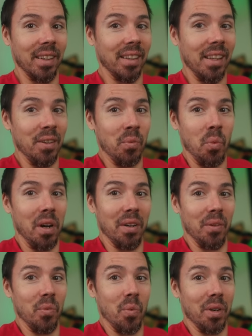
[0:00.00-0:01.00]
and then
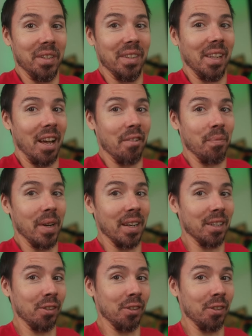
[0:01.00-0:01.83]
what, what lav mic?